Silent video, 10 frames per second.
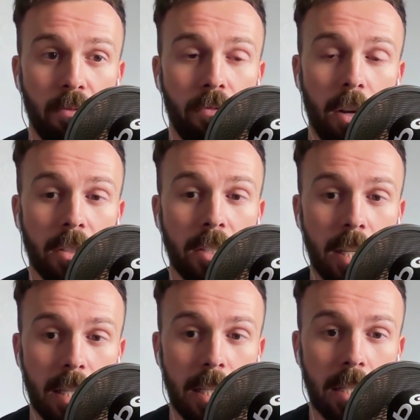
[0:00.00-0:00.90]
runs
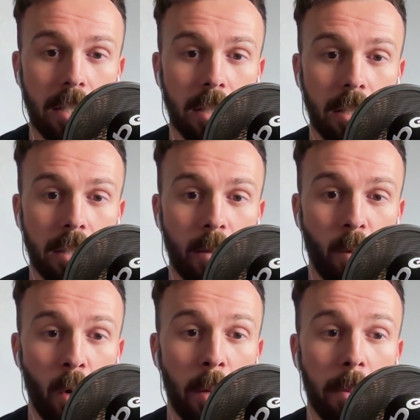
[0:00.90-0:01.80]
this season.
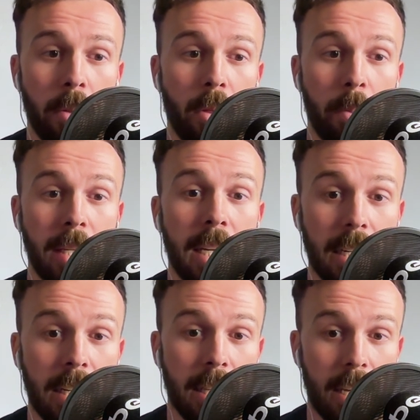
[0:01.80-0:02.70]
One at the
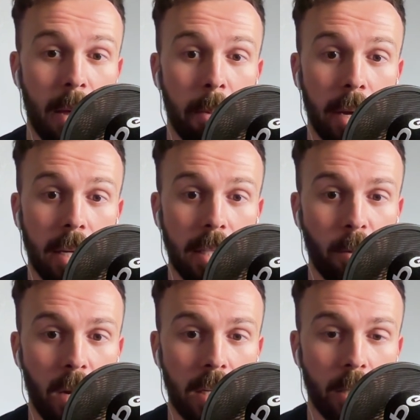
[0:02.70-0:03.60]
beginning of the
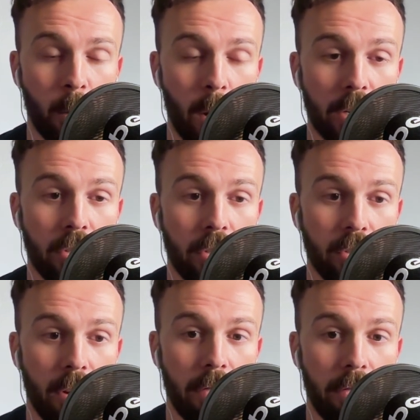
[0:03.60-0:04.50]
campaign, when questions
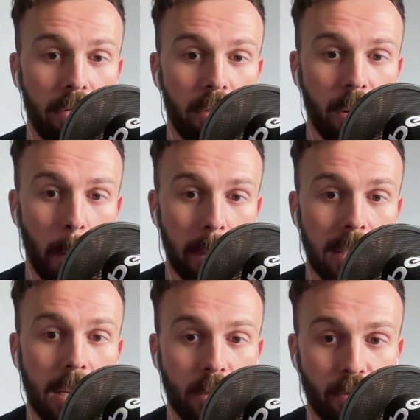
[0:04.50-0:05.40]
of a
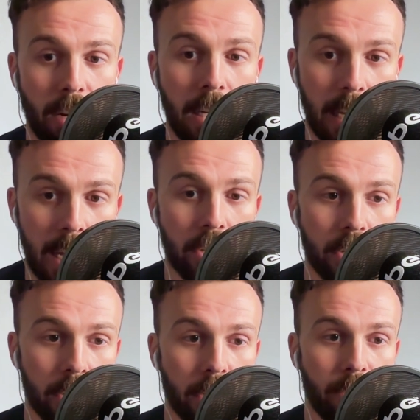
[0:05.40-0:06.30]
potential
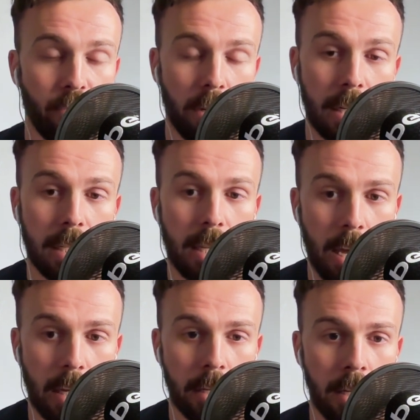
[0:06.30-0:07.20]
relegation reared its
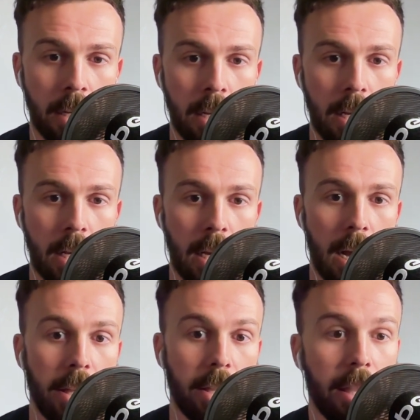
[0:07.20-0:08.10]
head,
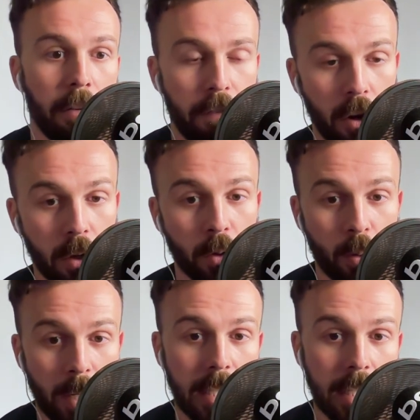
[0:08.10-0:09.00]
and then the final
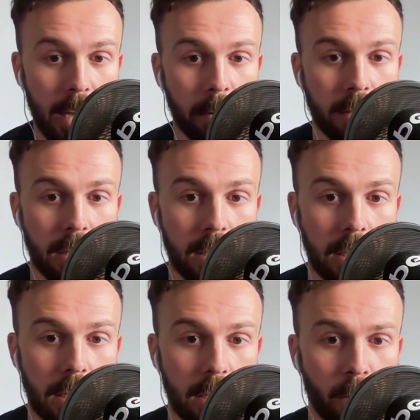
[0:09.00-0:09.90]
20 games of the
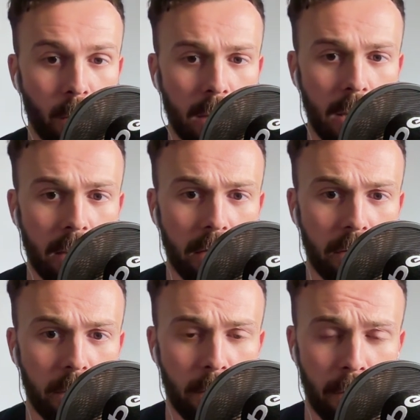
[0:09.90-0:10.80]
season, where
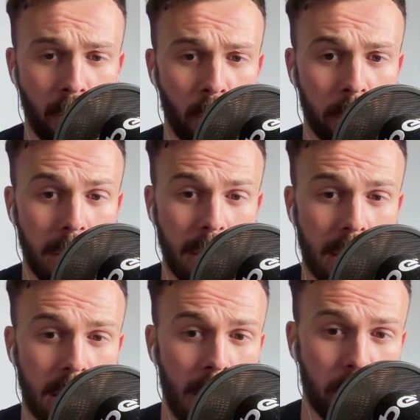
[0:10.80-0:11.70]
they've performed
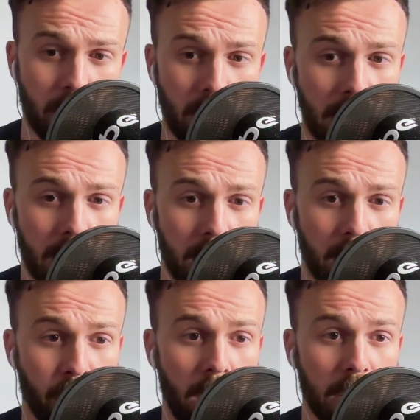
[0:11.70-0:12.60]
exceptionally to
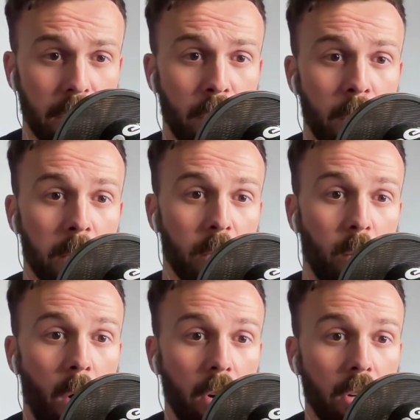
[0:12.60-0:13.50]
transformed
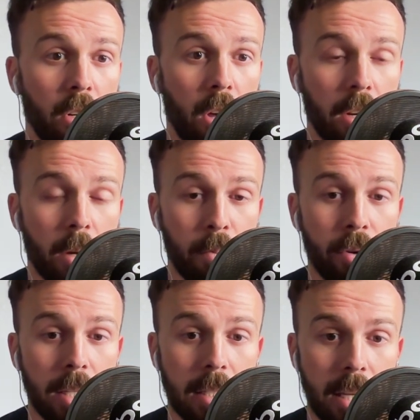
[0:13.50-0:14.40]
what looked like a
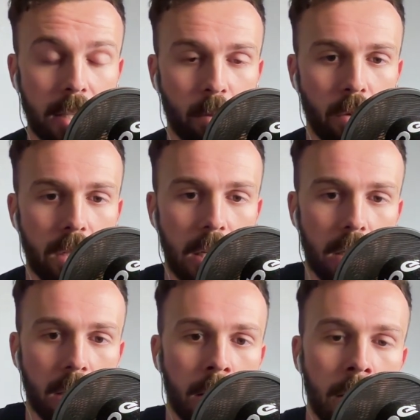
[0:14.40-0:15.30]
pretty dismal
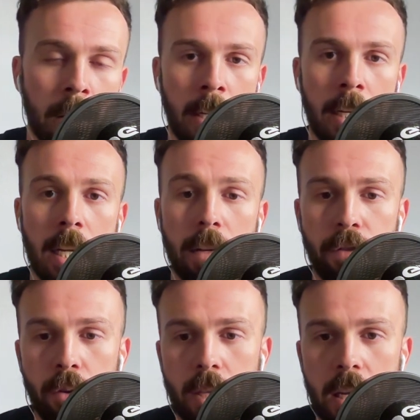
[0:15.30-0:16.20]
season. And if
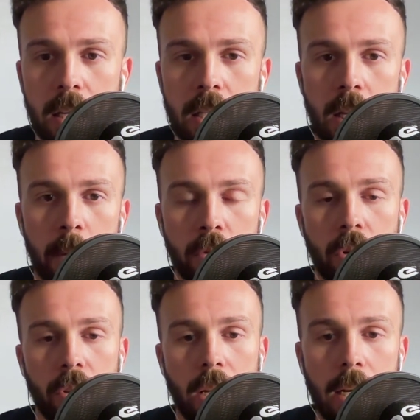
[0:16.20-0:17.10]
you take a
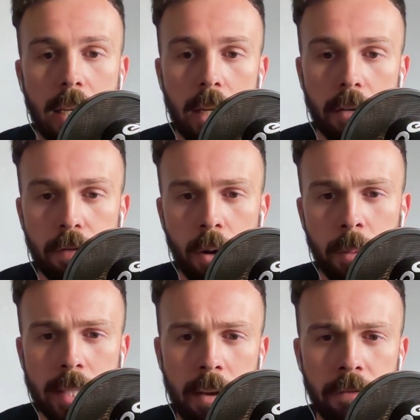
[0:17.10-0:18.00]
snapshot of the league from
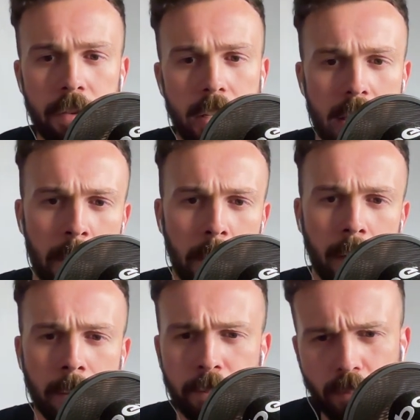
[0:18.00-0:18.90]
the 10th of
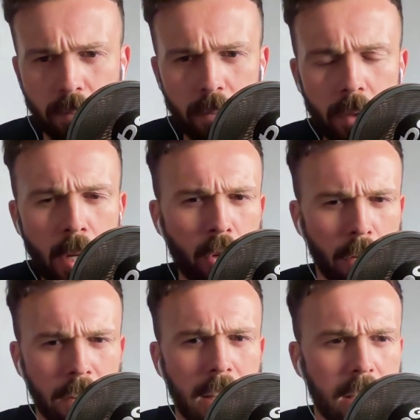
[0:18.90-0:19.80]
December, so I
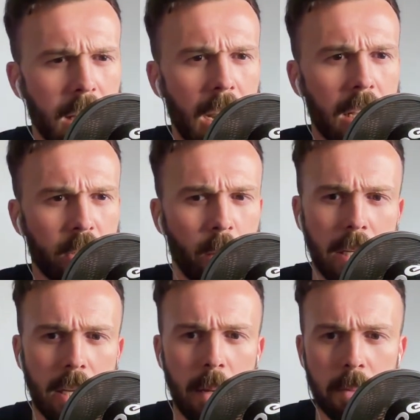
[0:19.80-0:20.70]
think that's the last
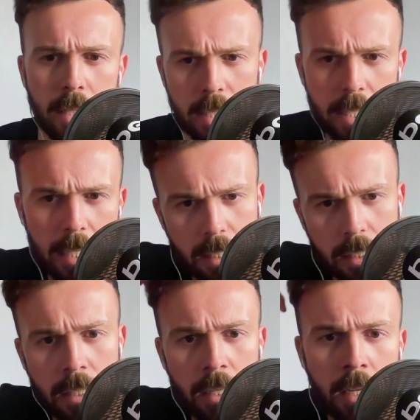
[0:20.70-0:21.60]
20 games of the
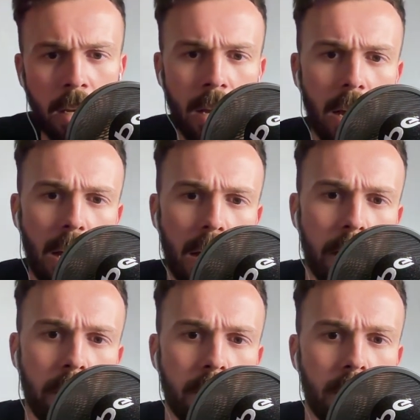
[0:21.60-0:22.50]
season,
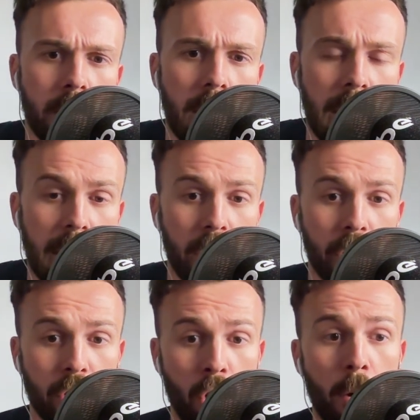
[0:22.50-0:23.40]
Lyon
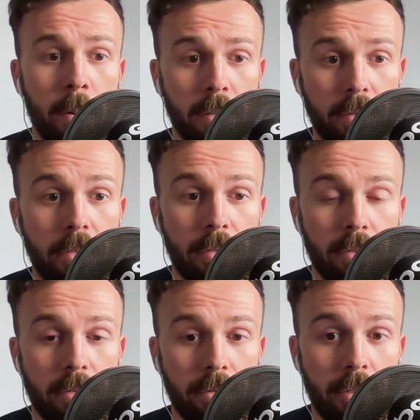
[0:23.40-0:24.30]
are top of
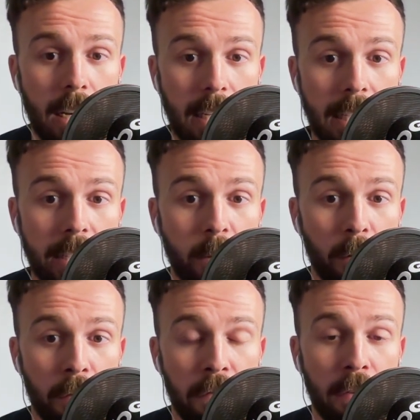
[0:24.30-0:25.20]
that league
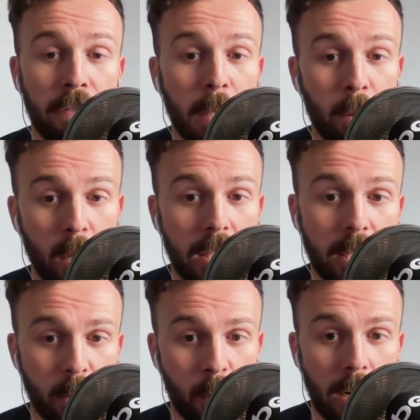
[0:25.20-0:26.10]
with 15 wins
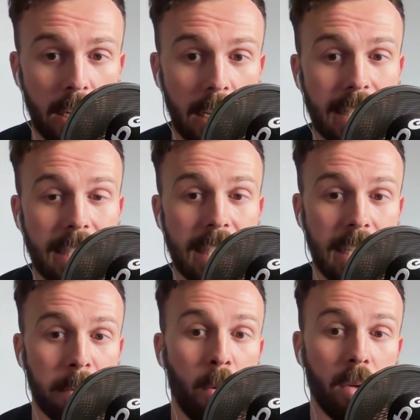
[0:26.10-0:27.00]
in 20 and
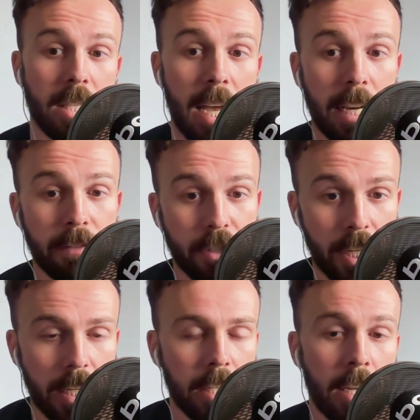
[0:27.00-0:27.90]
6 points ahead of
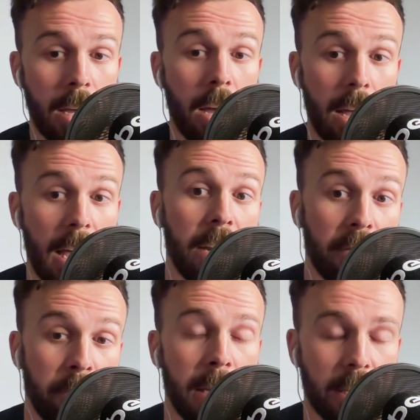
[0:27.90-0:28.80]

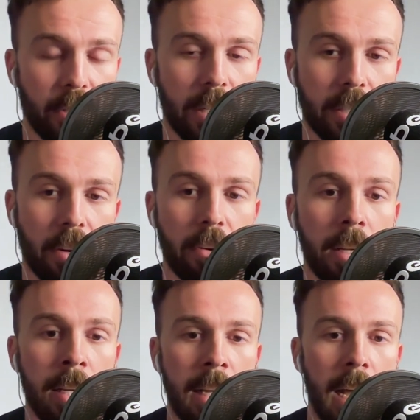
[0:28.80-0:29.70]
PSG,
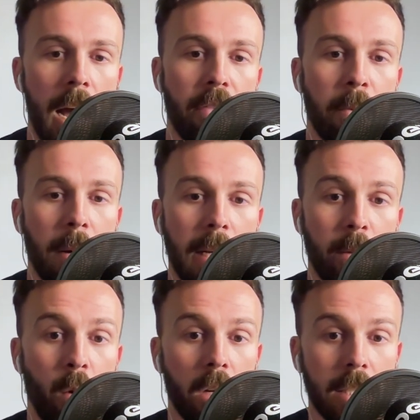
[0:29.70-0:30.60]
sorry, having
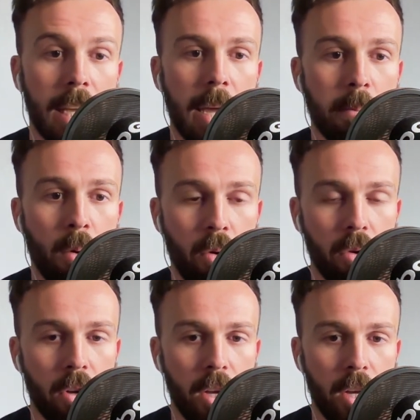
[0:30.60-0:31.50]
played one game
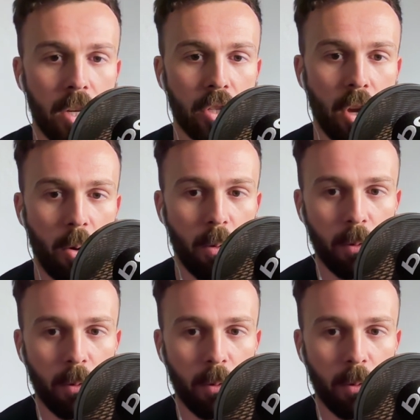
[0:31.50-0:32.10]
more. So